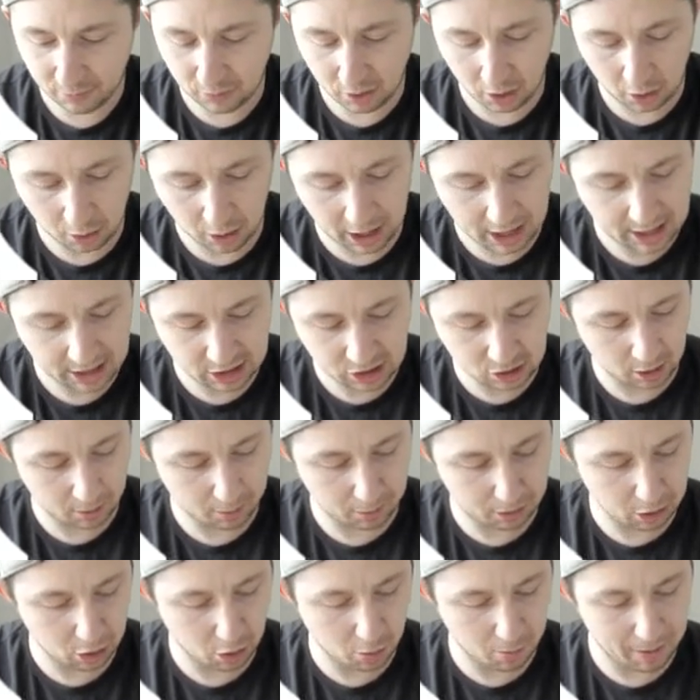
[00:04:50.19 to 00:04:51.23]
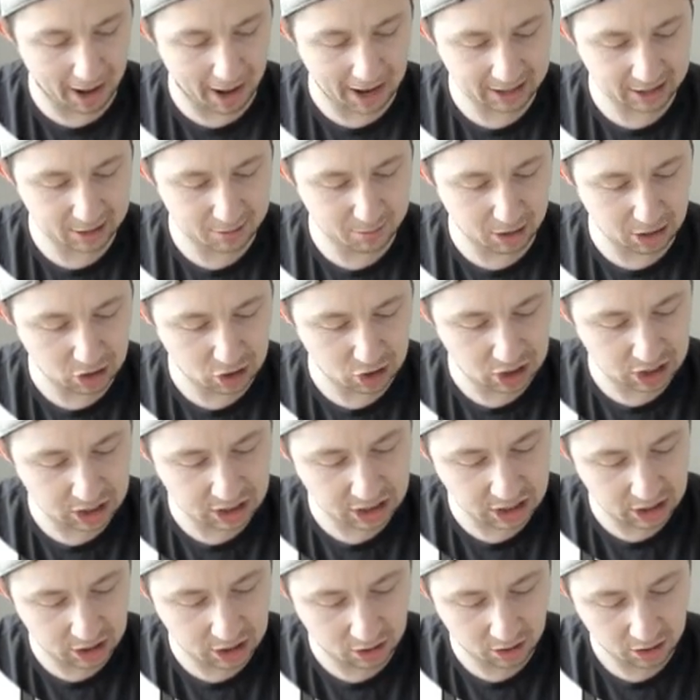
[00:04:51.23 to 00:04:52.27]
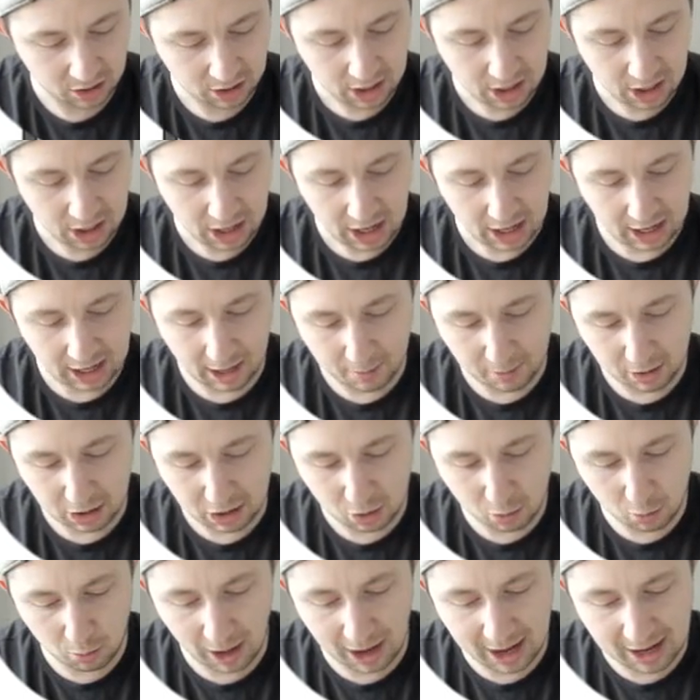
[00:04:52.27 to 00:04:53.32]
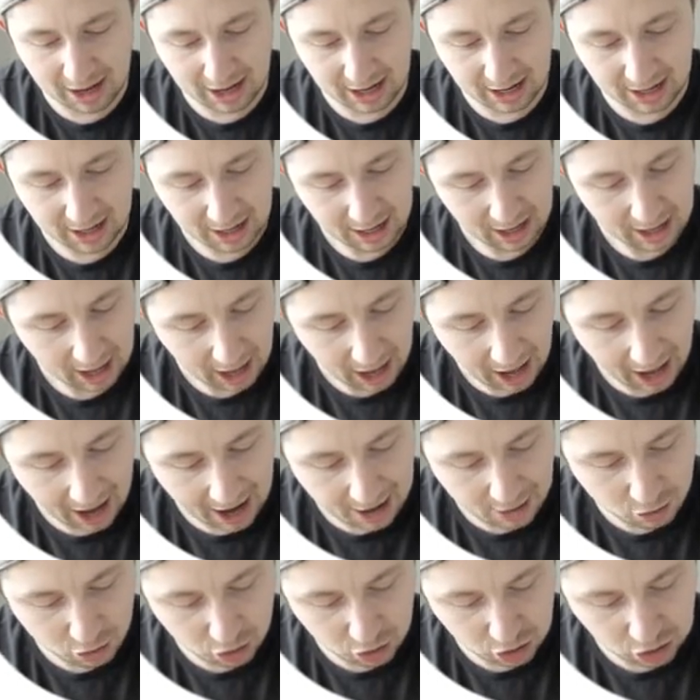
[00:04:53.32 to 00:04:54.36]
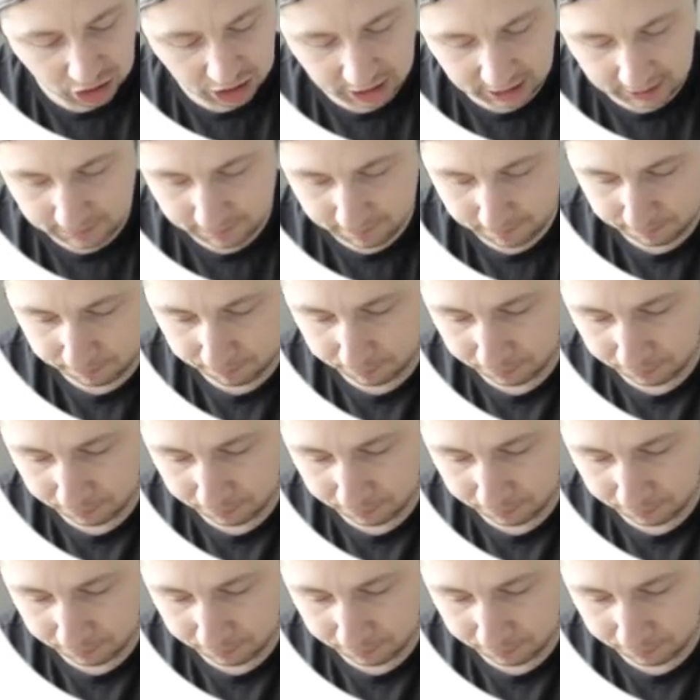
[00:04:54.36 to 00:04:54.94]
All right, so I'm going to go back to my sheet here, and I'm going to write in hydrogen